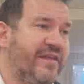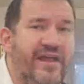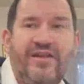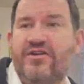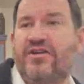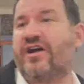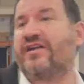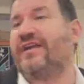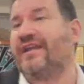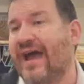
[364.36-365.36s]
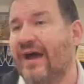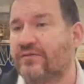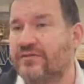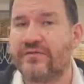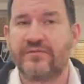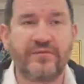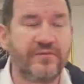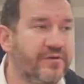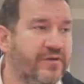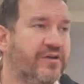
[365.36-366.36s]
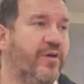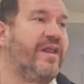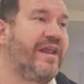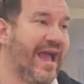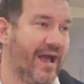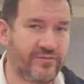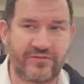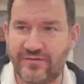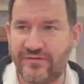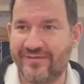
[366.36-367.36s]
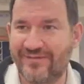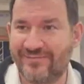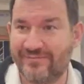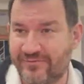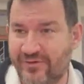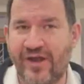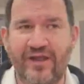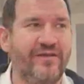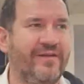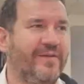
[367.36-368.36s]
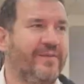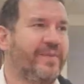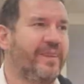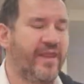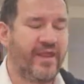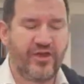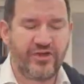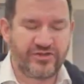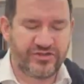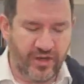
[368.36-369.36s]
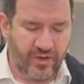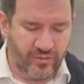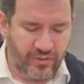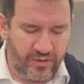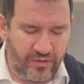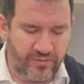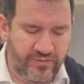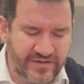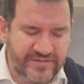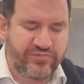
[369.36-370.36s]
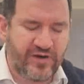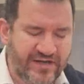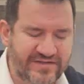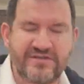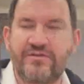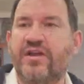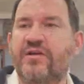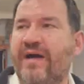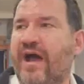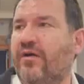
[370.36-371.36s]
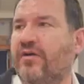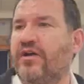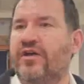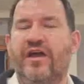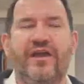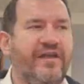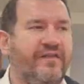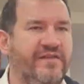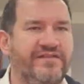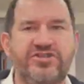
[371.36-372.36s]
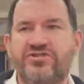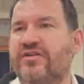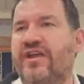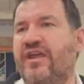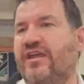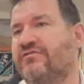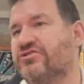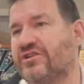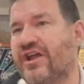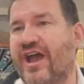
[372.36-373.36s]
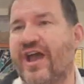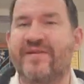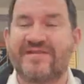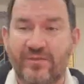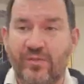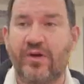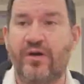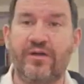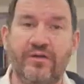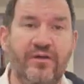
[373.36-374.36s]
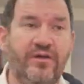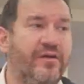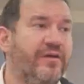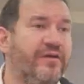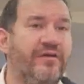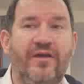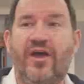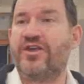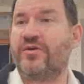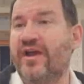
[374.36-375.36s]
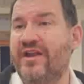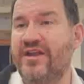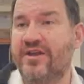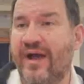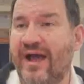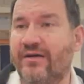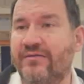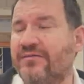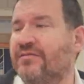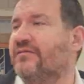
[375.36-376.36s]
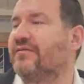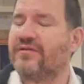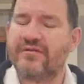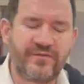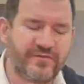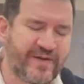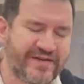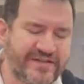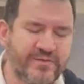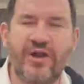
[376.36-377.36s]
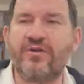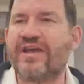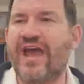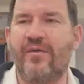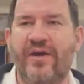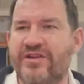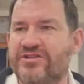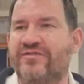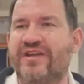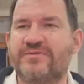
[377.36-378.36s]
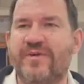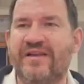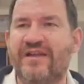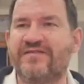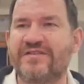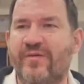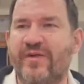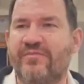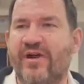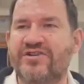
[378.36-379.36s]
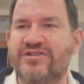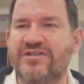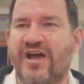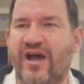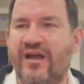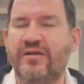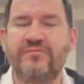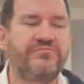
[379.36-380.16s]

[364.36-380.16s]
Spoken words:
in, you can't eat out. No eating out. Right? So, this price is talking about, there's a tree, Yerushalayim, there's a wall. Are you in, are you out? This price says we don't care where the tree is, where the leaves are, where the branches are.